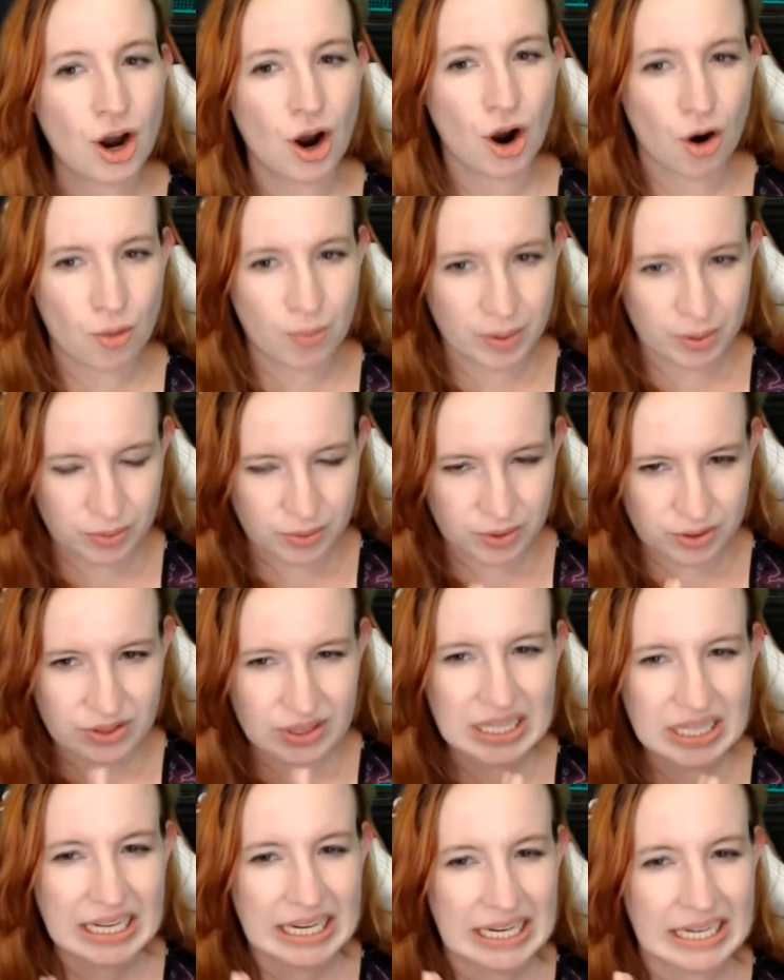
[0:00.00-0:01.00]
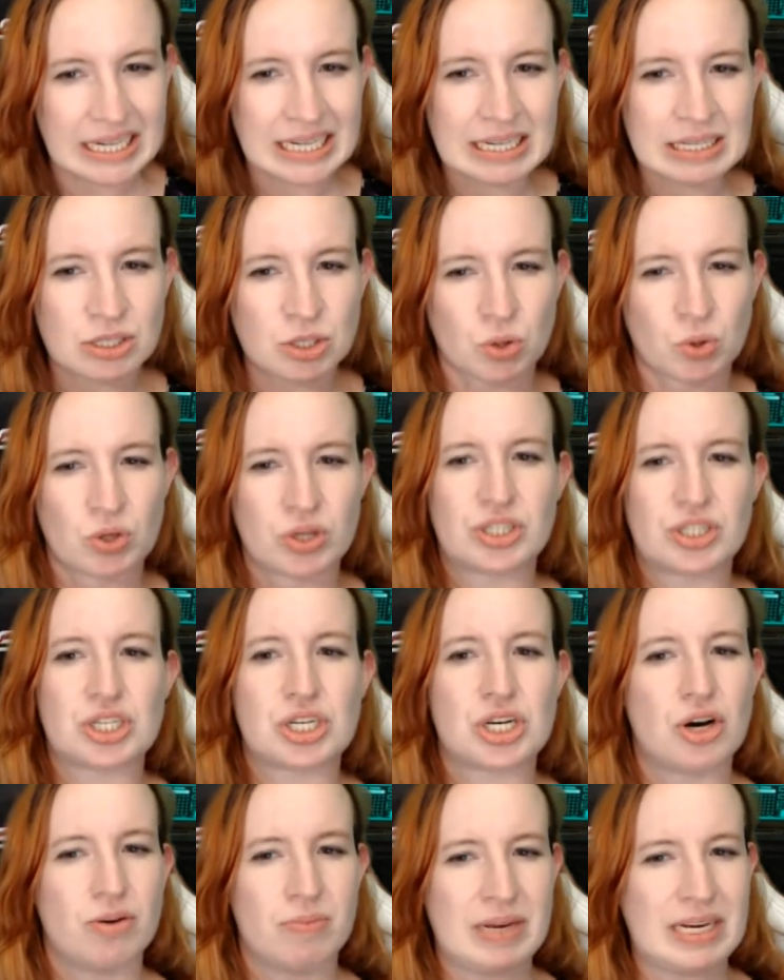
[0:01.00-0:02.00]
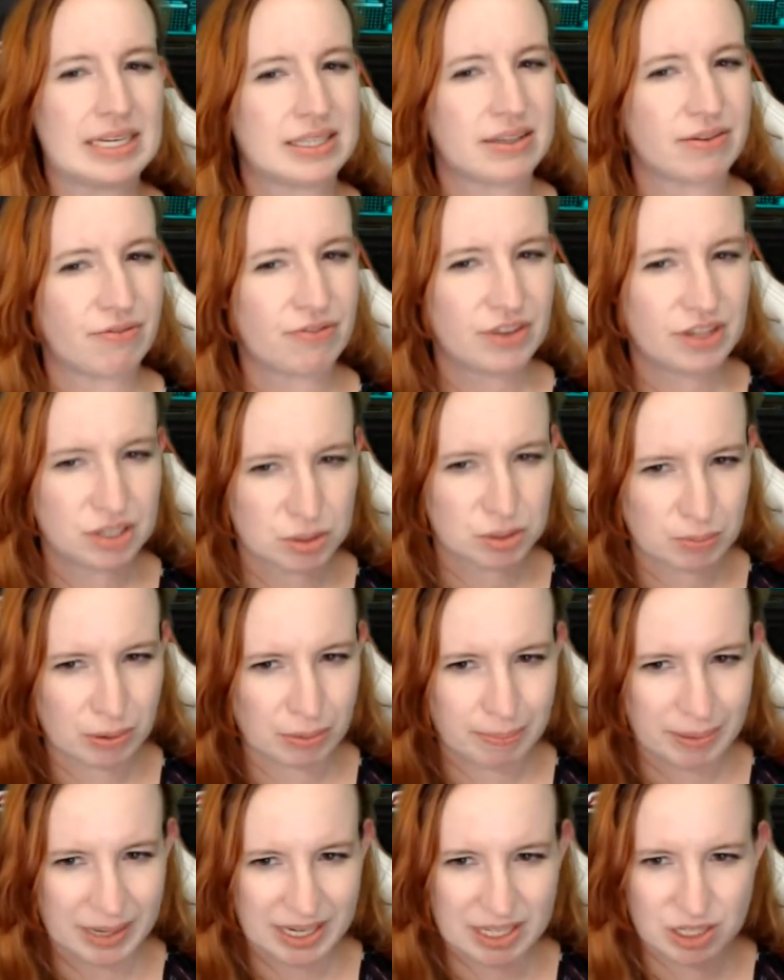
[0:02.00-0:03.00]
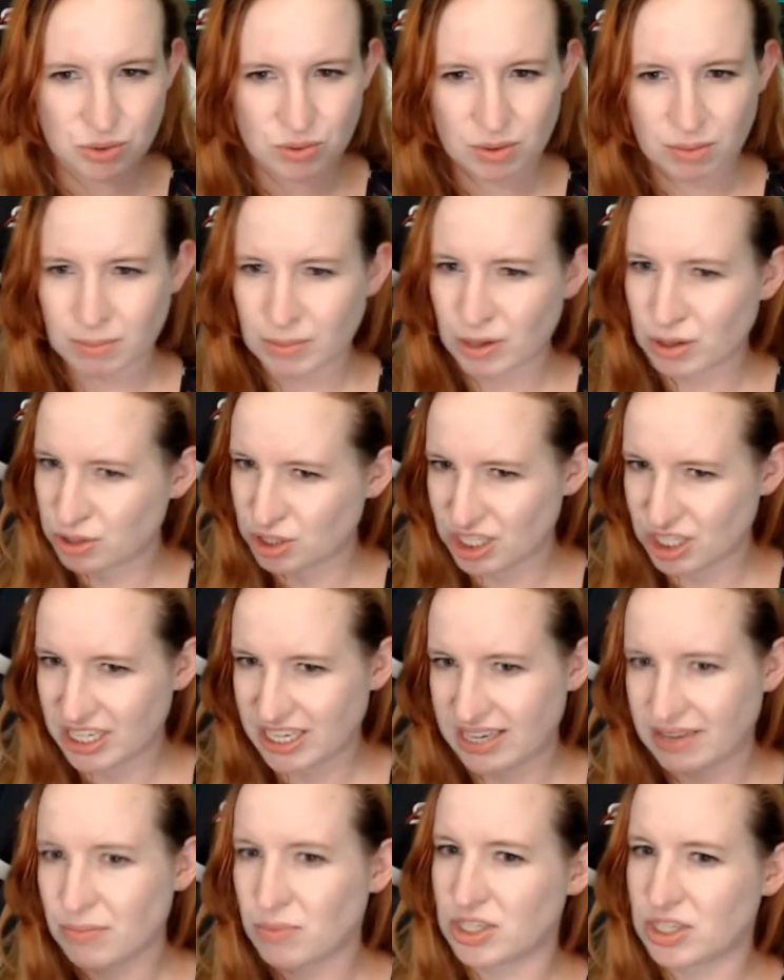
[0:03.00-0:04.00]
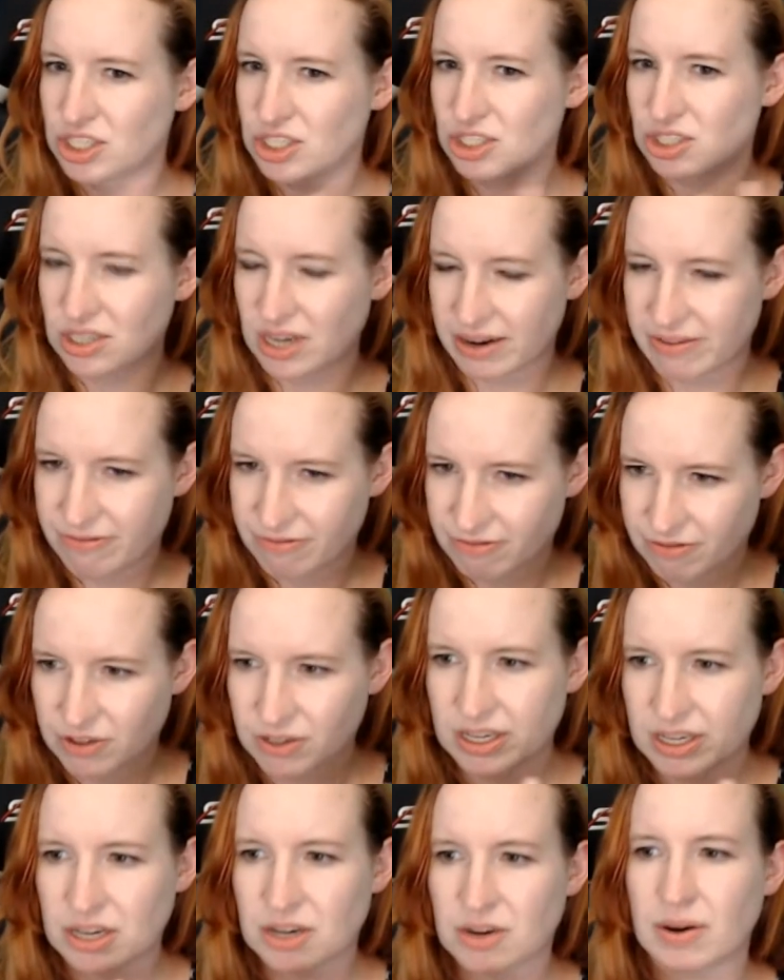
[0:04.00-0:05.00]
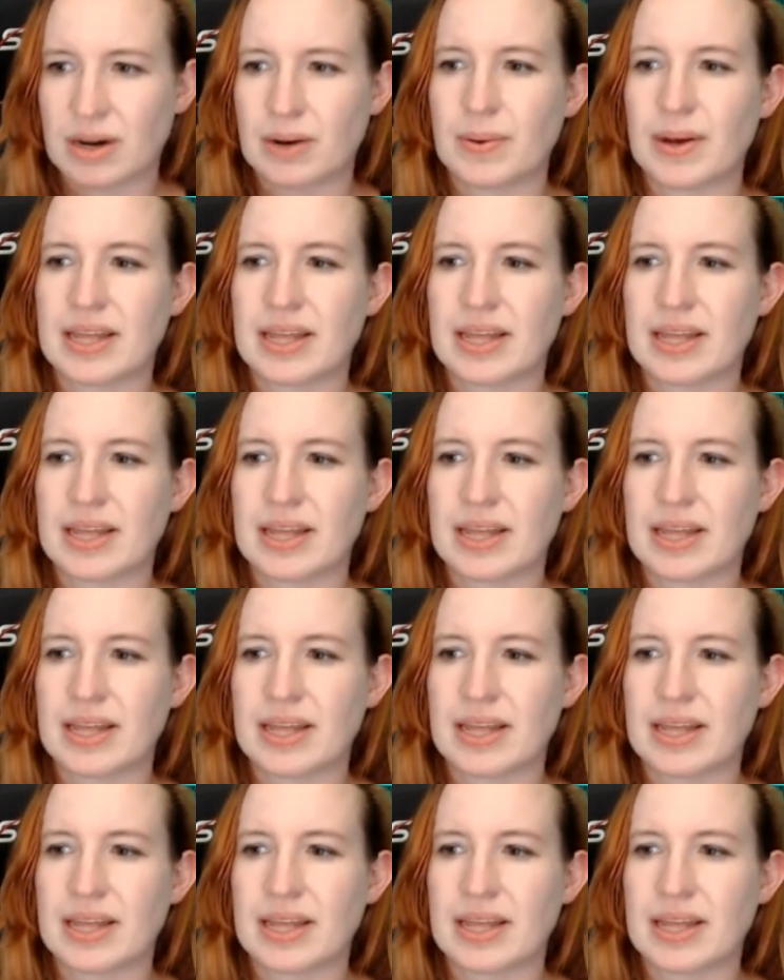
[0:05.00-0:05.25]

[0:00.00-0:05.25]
but we're leaning towards no because it feels perpetual motion-y, which I fully agree with.